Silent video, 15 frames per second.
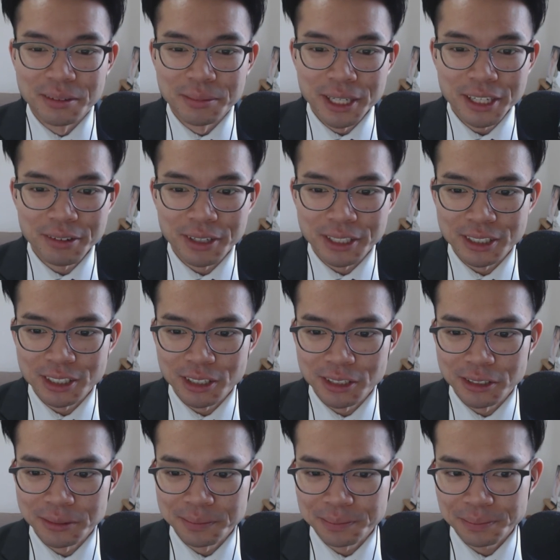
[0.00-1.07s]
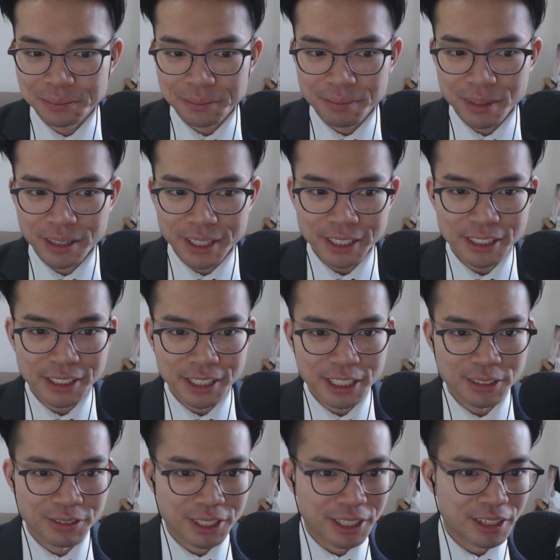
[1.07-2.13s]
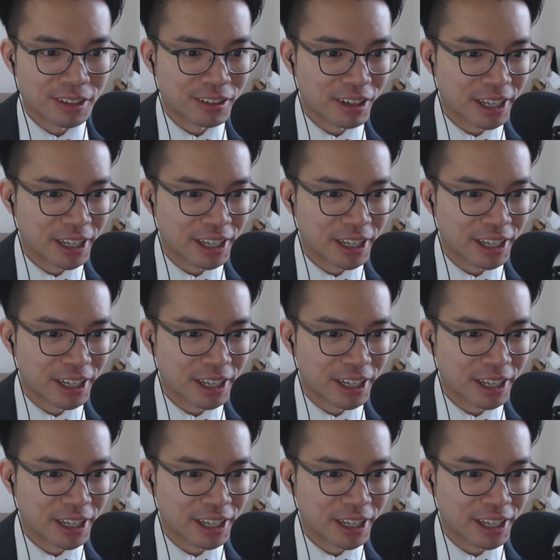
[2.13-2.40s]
Anyway, so that's today's video.